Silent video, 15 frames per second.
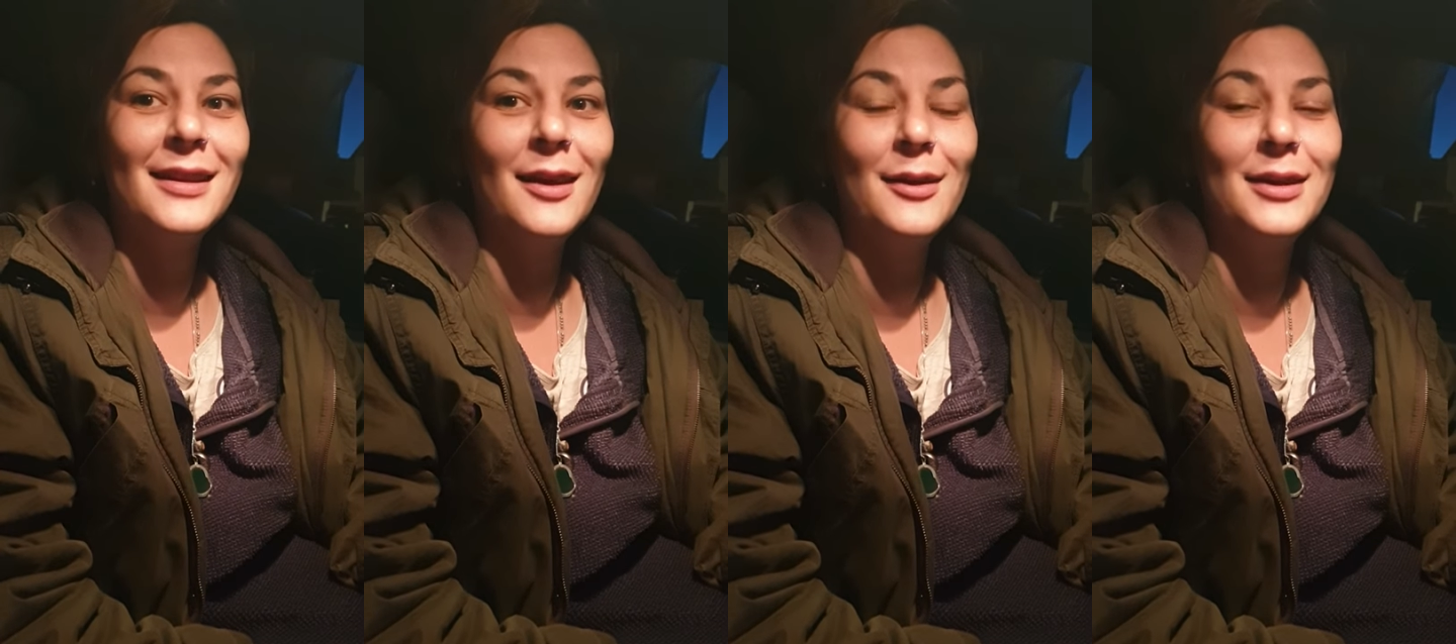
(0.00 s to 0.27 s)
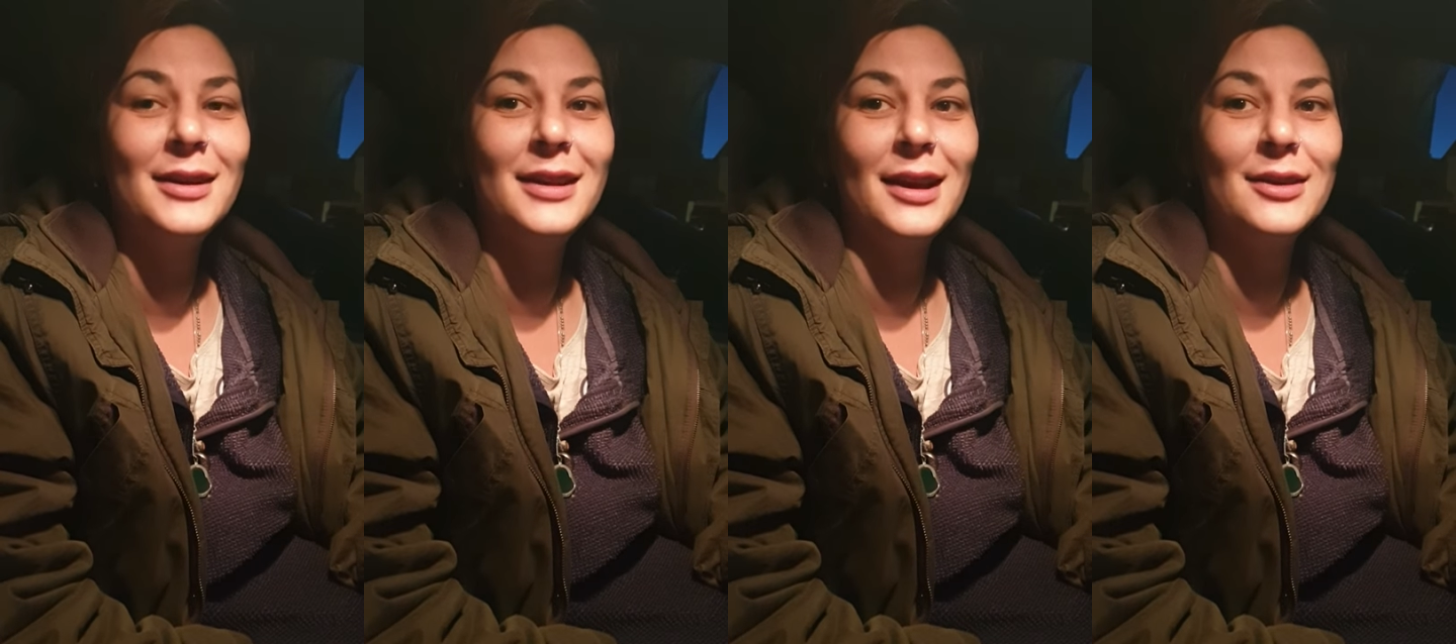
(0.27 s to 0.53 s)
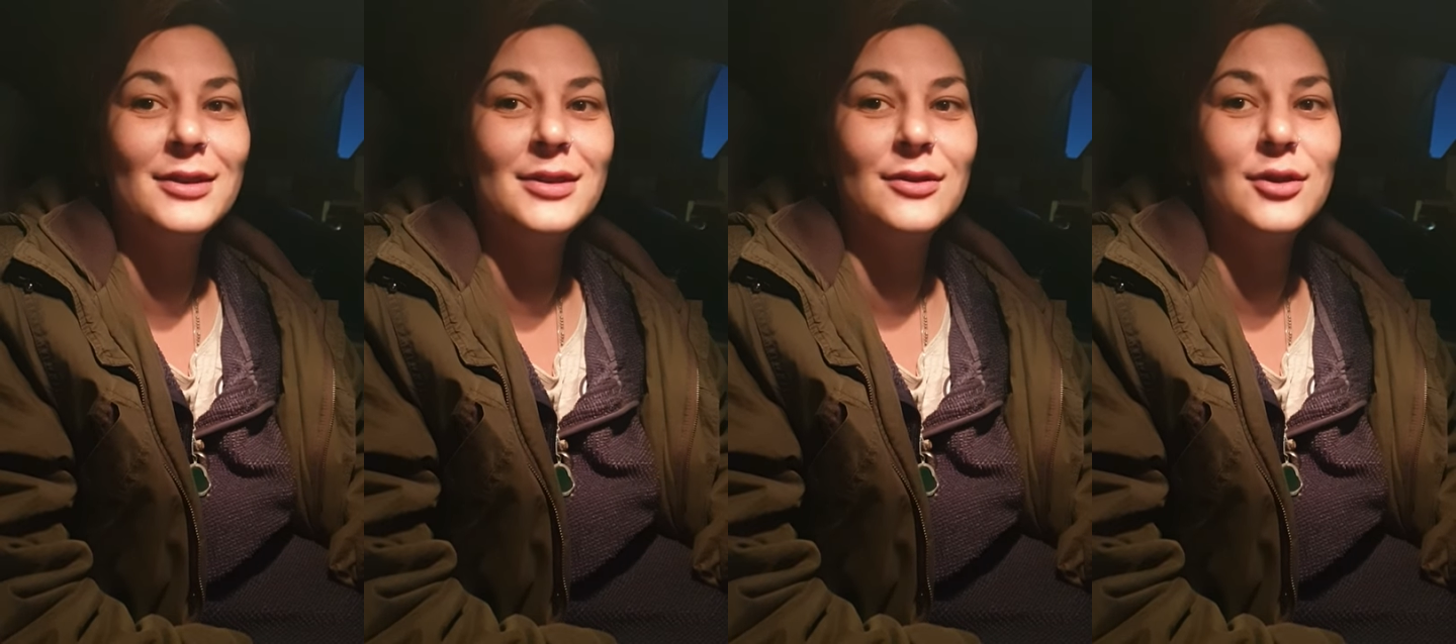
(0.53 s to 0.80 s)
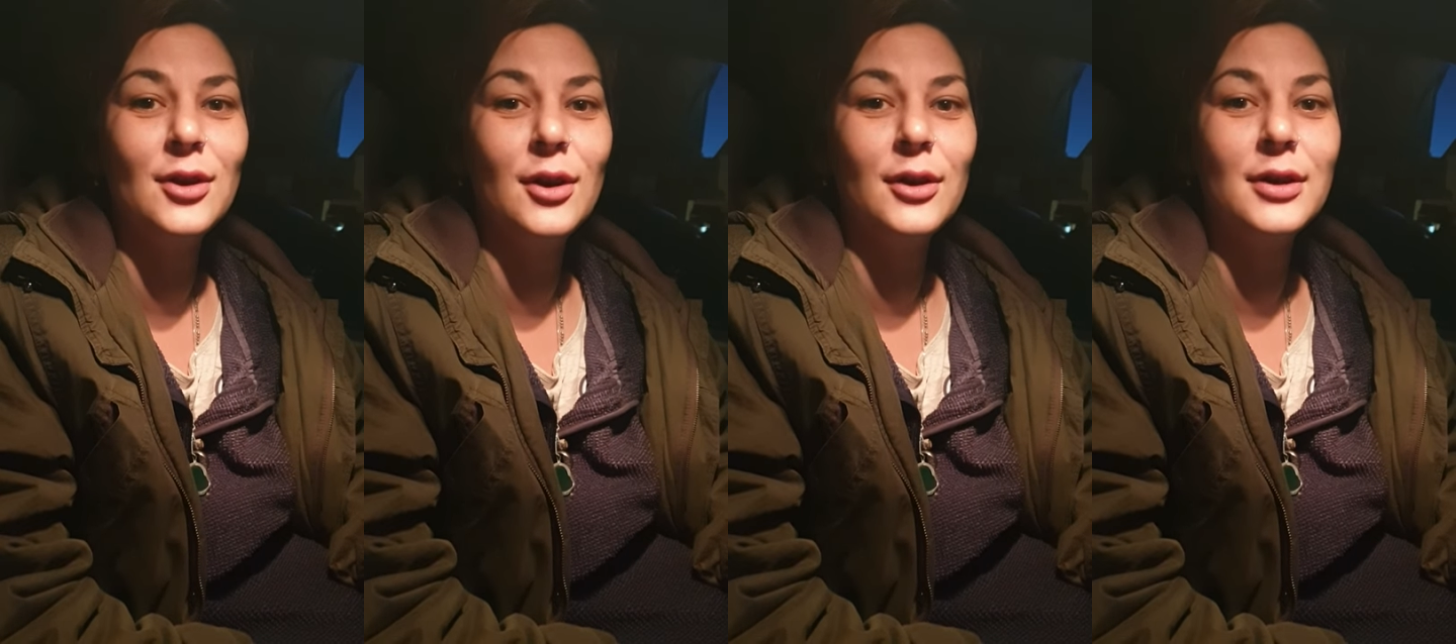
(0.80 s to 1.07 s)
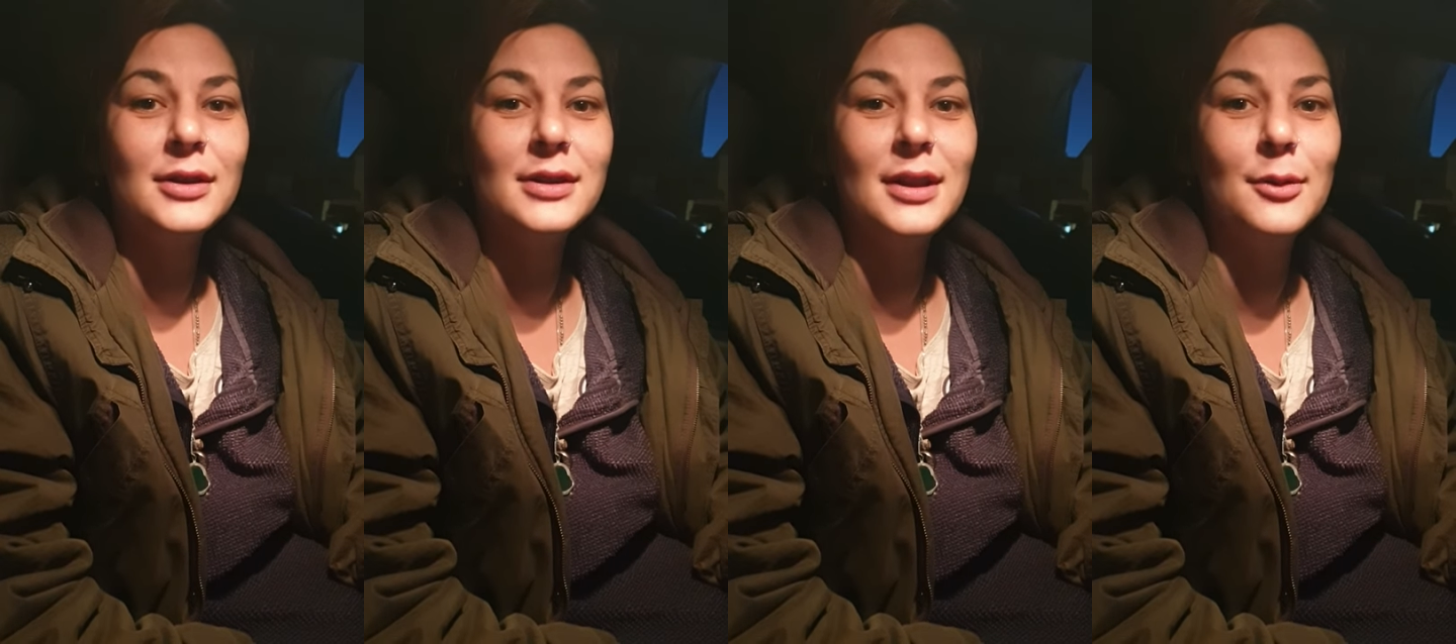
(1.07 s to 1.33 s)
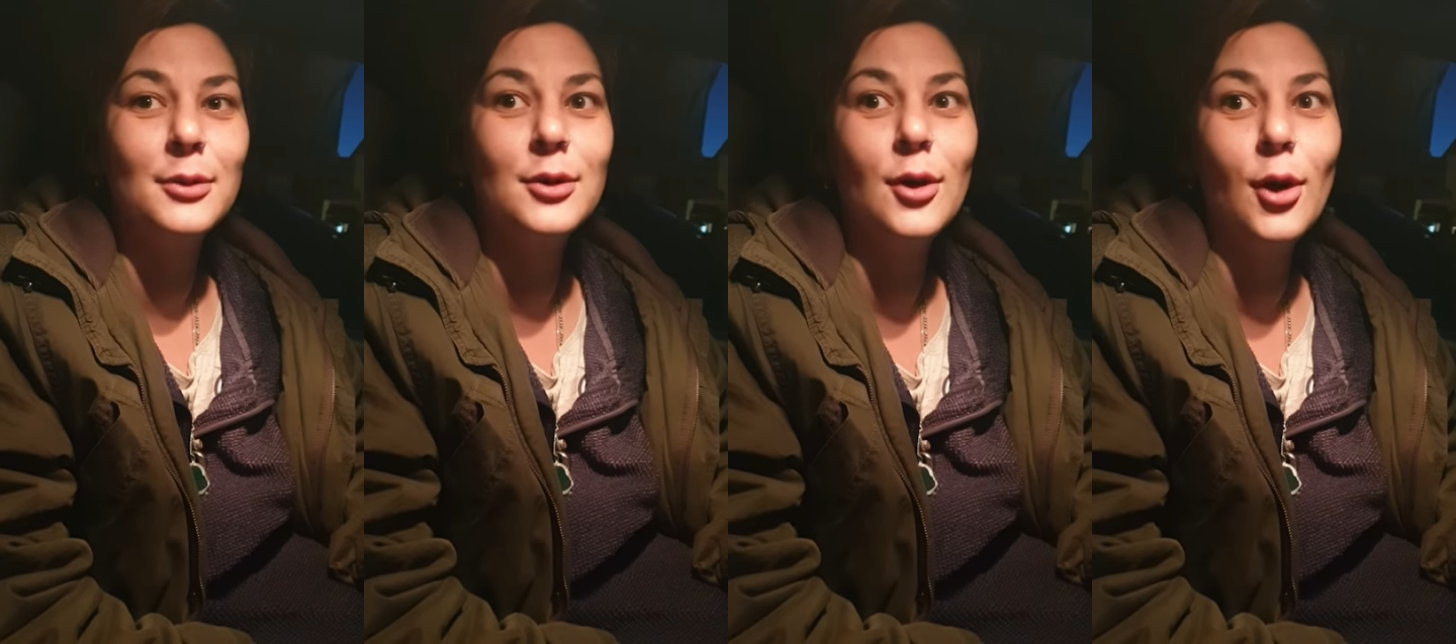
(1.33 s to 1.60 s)
go in a decorative jar because they
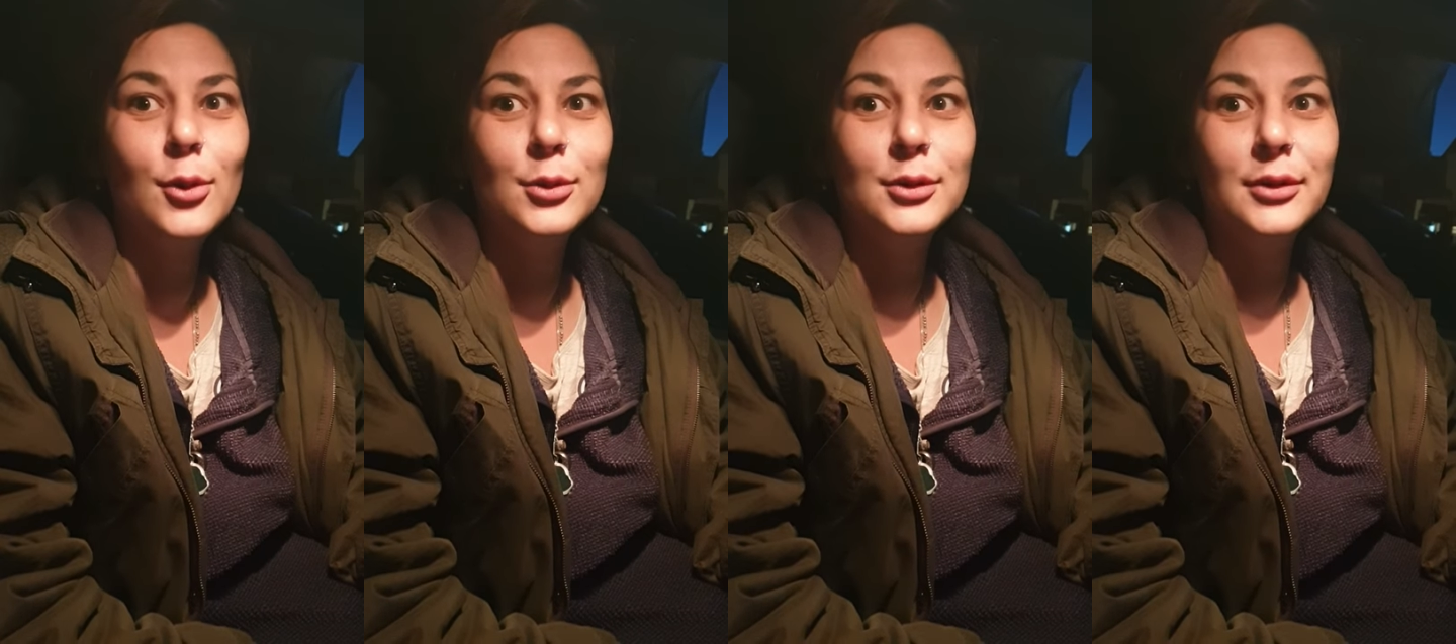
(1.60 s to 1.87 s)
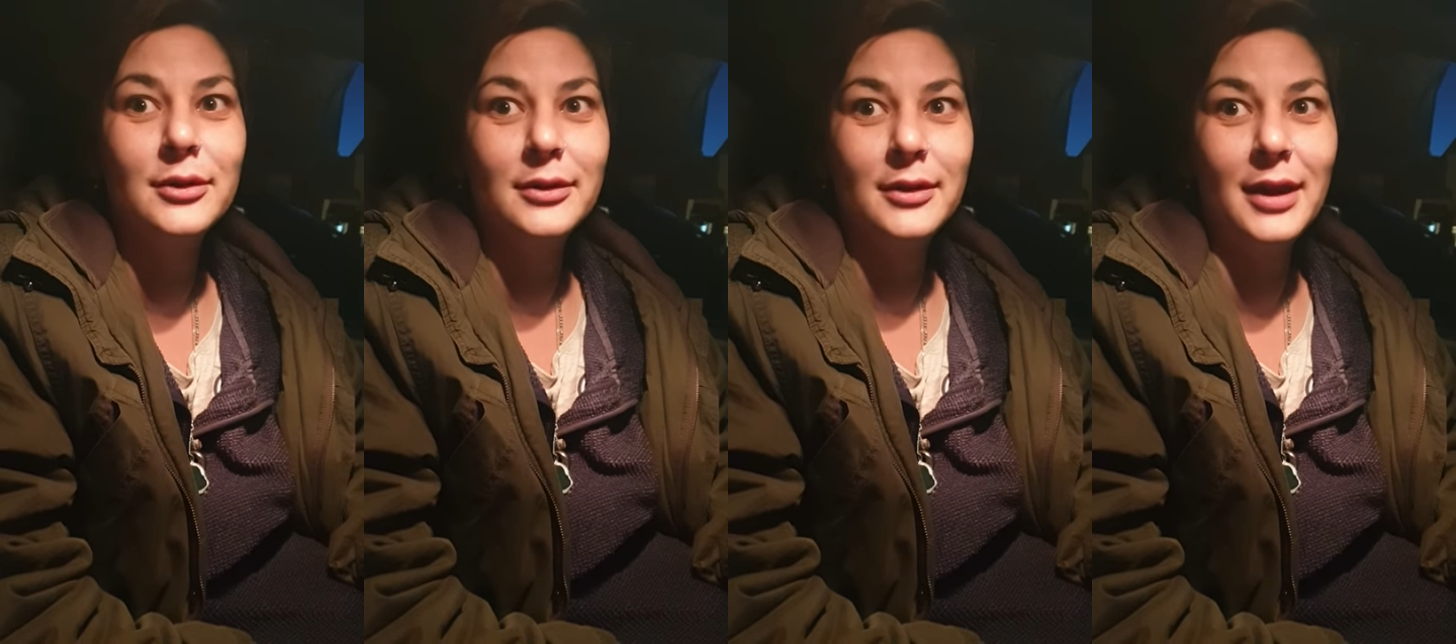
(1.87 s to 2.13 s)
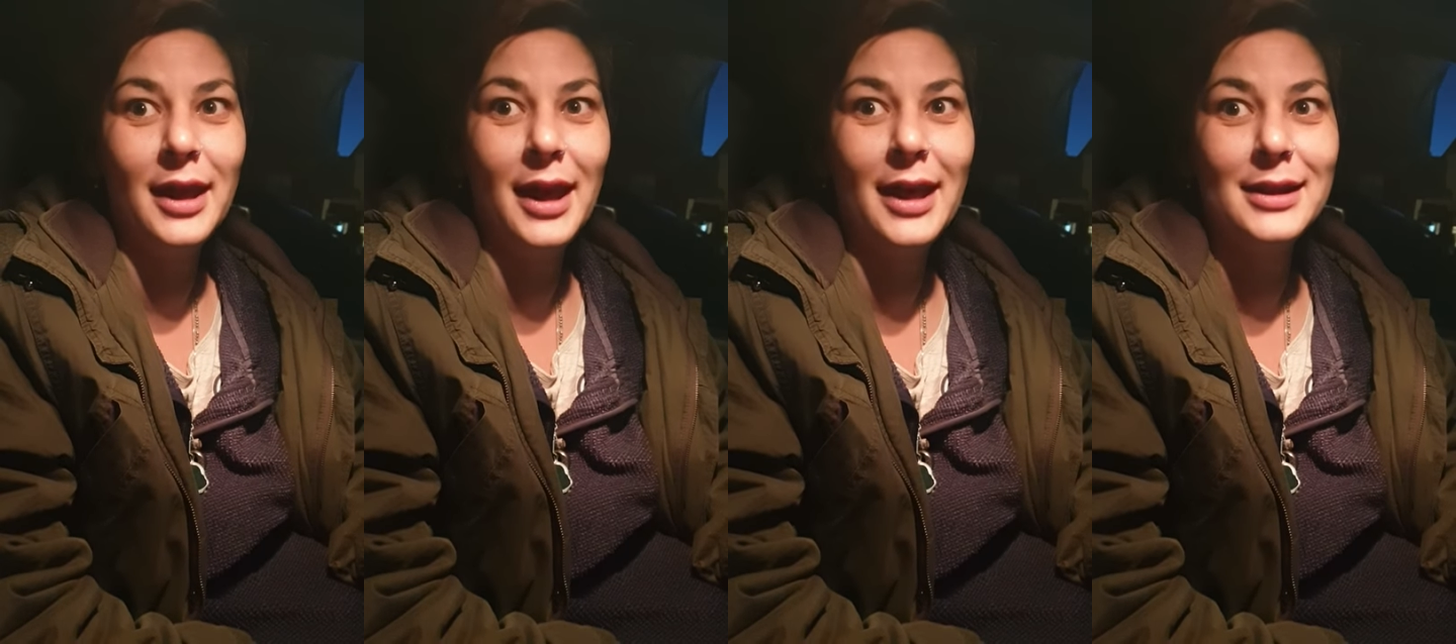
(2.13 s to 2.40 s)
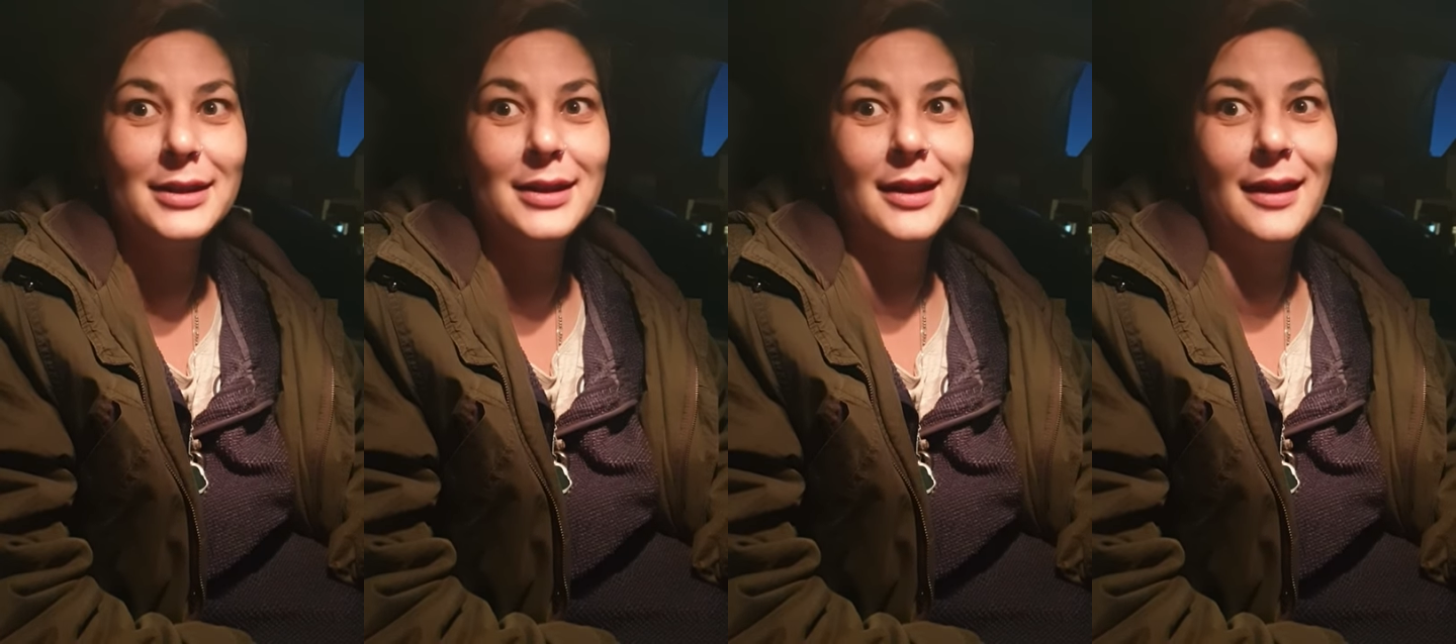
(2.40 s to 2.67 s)
were narwhals and I had to.